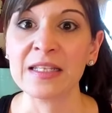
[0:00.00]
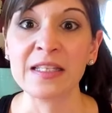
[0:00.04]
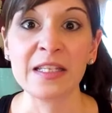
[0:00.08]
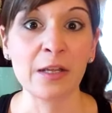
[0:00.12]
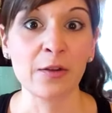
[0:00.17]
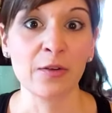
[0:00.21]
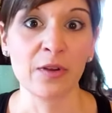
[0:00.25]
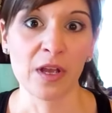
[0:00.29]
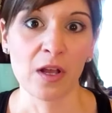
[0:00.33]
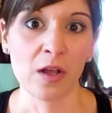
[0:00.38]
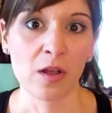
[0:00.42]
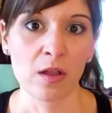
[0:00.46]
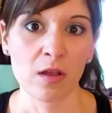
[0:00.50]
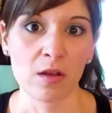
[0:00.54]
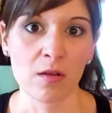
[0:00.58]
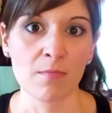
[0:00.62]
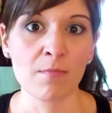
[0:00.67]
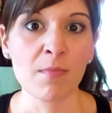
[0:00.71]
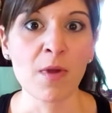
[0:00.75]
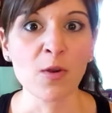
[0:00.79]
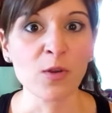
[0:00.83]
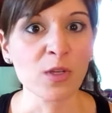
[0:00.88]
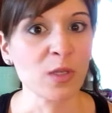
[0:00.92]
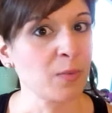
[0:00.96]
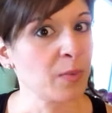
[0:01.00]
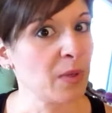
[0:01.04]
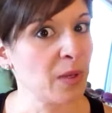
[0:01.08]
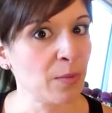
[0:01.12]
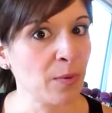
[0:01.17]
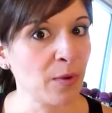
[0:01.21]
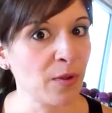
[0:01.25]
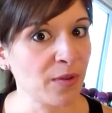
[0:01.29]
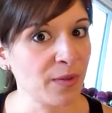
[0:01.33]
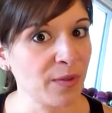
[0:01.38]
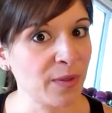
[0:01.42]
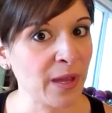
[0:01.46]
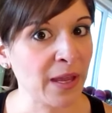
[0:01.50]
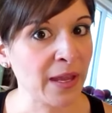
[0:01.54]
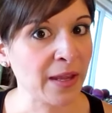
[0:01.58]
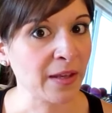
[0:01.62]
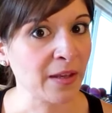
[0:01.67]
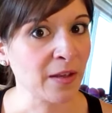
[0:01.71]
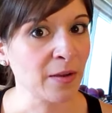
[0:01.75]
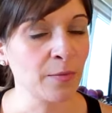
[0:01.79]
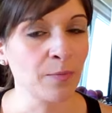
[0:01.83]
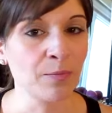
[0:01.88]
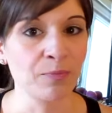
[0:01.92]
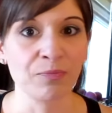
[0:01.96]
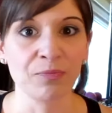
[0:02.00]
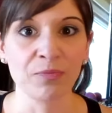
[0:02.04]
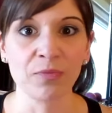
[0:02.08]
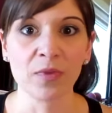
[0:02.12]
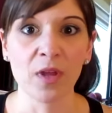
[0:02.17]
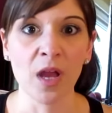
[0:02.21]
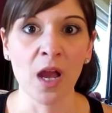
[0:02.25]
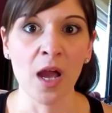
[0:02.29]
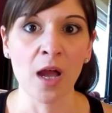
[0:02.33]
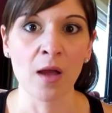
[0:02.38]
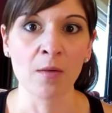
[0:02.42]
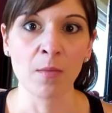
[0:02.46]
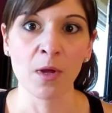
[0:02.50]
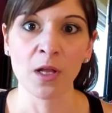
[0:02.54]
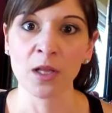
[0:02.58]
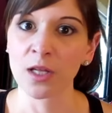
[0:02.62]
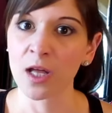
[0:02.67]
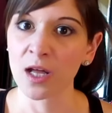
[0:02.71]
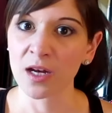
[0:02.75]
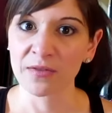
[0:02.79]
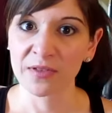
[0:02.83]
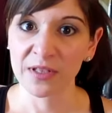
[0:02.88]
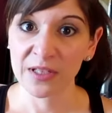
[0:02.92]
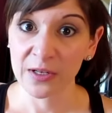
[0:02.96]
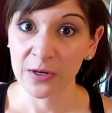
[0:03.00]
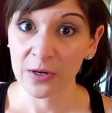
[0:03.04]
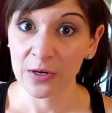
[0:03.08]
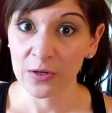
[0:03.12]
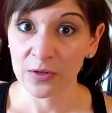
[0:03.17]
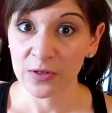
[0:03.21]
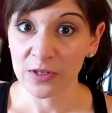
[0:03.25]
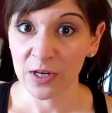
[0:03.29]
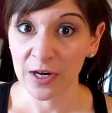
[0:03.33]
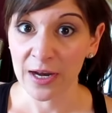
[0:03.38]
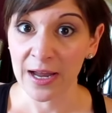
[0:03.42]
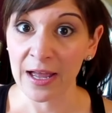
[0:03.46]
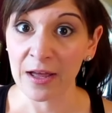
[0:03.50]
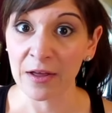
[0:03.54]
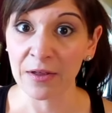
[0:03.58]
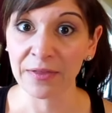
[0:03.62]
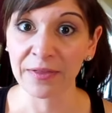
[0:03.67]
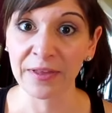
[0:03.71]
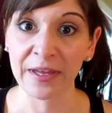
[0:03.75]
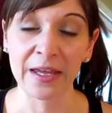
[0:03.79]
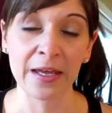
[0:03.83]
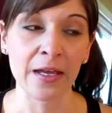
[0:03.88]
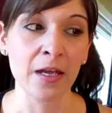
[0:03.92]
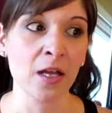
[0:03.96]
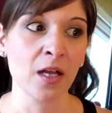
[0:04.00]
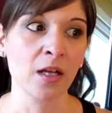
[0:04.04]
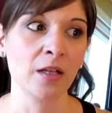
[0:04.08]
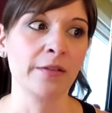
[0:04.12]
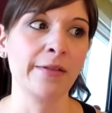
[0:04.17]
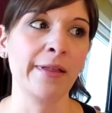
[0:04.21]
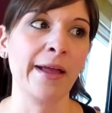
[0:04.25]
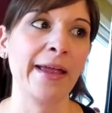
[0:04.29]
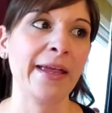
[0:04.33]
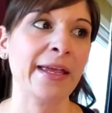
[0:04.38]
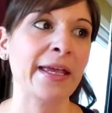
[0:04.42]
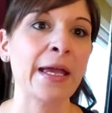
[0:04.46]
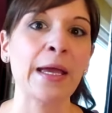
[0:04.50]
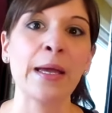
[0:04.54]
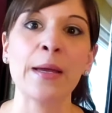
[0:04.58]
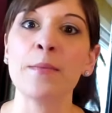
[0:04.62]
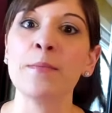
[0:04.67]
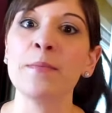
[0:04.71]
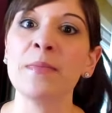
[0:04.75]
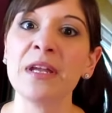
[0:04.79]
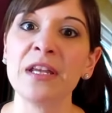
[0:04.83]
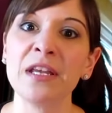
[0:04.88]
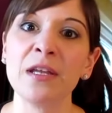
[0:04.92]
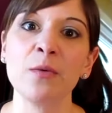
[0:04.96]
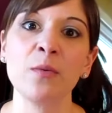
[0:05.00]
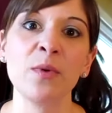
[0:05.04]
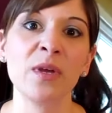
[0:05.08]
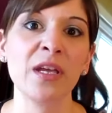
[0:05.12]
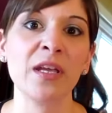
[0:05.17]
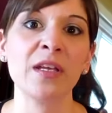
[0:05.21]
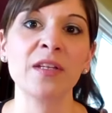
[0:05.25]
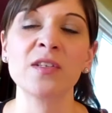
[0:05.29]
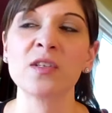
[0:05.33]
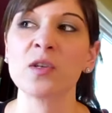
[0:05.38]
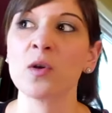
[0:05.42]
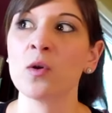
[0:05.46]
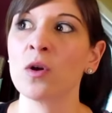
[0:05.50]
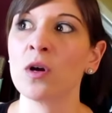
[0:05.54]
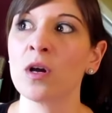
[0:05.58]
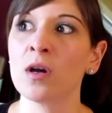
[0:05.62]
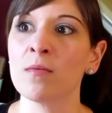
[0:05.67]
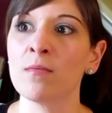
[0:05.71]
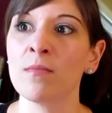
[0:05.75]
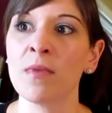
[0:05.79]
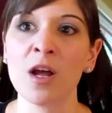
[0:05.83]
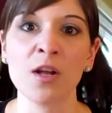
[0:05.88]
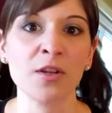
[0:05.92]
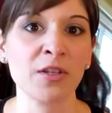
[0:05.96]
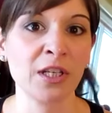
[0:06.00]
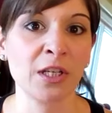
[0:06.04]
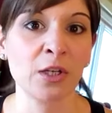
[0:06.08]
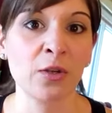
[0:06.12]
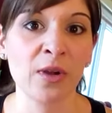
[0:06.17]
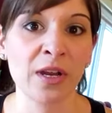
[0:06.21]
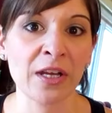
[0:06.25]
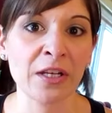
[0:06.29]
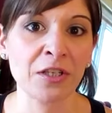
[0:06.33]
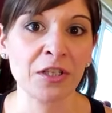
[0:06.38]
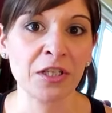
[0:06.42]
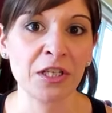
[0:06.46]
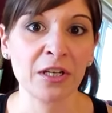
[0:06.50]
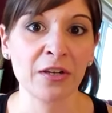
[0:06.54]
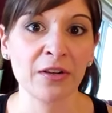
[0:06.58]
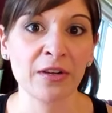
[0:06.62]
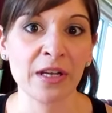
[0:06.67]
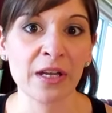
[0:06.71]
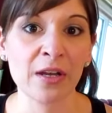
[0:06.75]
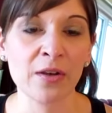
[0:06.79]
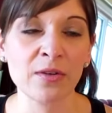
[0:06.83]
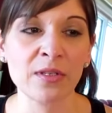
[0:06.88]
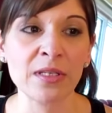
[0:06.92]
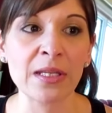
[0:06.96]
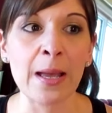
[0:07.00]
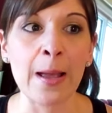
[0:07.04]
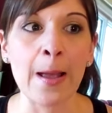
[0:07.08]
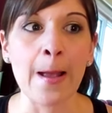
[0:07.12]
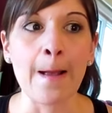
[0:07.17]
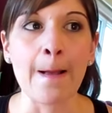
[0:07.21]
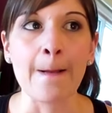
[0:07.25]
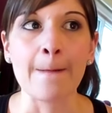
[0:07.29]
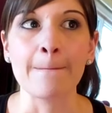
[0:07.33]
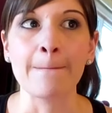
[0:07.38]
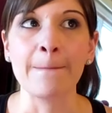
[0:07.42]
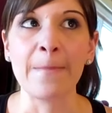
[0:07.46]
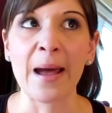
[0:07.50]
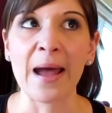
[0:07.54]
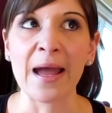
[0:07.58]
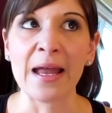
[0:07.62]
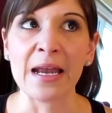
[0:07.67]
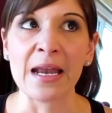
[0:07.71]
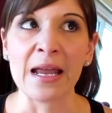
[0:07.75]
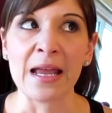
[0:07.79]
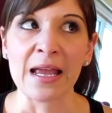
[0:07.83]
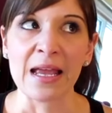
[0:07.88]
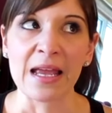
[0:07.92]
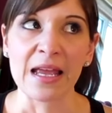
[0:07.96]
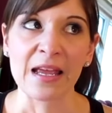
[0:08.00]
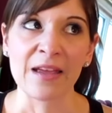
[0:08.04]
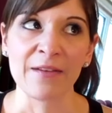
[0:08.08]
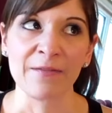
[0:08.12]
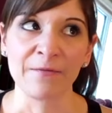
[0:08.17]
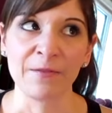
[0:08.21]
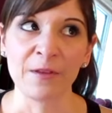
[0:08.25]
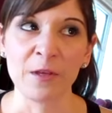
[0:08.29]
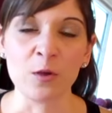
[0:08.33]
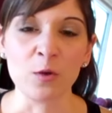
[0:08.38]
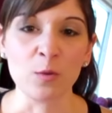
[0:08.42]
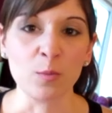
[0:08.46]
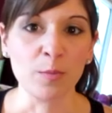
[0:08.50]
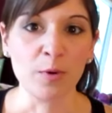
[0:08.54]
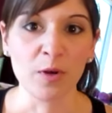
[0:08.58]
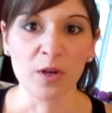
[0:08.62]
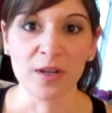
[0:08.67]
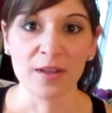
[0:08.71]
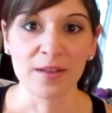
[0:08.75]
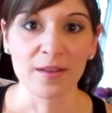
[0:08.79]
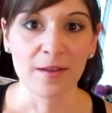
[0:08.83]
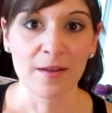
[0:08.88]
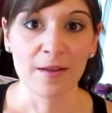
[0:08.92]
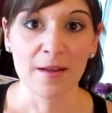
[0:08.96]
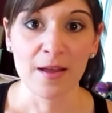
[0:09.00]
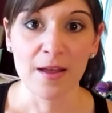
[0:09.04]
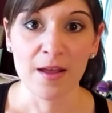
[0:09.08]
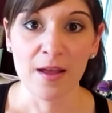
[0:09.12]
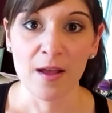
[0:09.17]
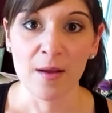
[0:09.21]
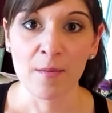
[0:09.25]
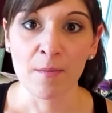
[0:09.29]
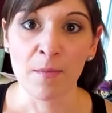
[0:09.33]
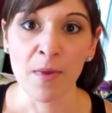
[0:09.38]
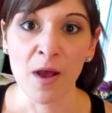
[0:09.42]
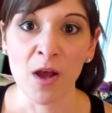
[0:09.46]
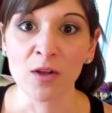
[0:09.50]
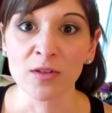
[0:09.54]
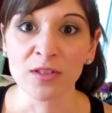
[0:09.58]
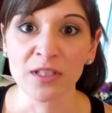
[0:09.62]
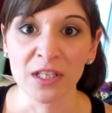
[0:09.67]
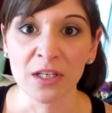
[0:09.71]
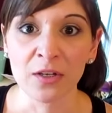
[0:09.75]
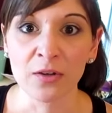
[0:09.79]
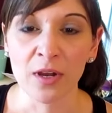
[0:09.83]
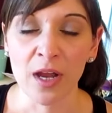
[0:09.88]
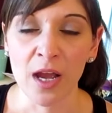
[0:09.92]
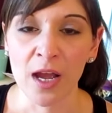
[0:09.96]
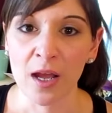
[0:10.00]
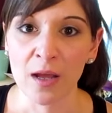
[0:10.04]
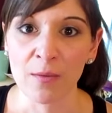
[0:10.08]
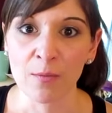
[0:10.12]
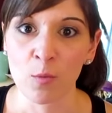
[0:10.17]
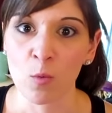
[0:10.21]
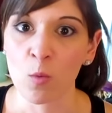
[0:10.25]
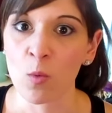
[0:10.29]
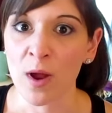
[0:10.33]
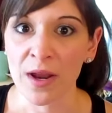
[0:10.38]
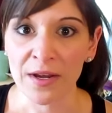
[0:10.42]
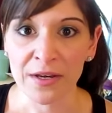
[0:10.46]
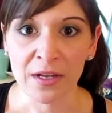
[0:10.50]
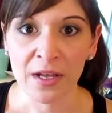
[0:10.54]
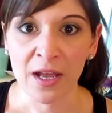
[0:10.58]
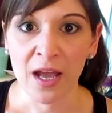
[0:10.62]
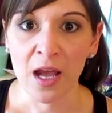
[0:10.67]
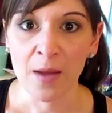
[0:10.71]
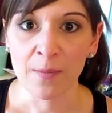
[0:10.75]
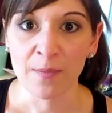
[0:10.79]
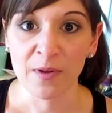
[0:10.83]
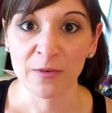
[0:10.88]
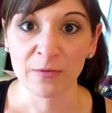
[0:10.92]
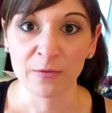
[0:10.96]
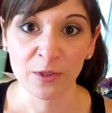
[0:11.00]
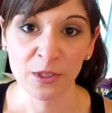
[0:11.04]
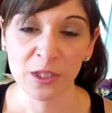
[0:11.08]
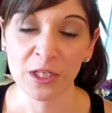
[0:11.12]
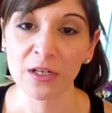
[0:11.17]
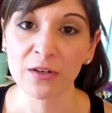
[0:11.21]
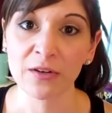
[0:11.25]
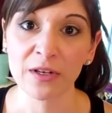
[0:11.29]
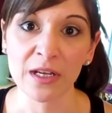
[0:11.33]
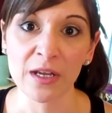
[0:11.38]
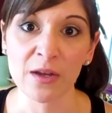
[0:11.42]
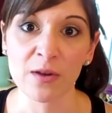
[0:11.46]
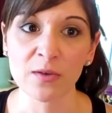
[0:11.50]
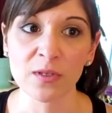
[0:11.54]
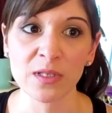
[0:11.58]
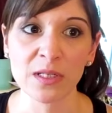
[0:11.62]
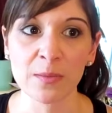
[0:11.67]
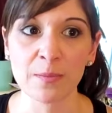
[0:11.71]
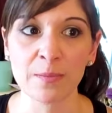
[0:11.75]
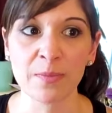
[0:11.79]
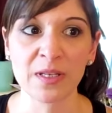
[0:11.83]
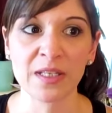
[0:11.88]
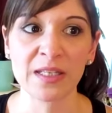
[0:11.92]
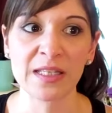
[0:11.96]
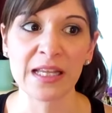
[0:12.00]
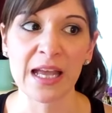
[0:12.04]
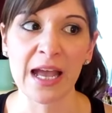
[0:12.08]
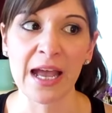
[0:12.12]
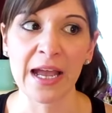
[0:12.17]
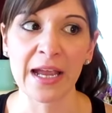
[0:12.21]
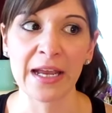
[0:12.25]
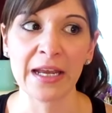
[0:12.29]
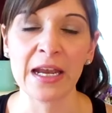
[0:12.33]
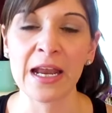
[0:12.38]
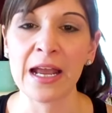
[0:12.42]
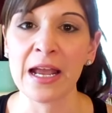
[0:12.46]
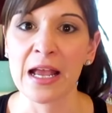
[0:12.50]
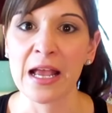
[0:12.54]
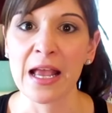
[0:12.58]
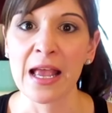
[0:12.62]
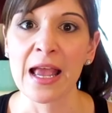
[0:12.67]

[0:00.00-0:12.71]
Cereal. Most people think um, a lot of cereals are healthy, like mini wheats or multigrain Cheerios, but if you put multi uh, one cup of Cheerios beside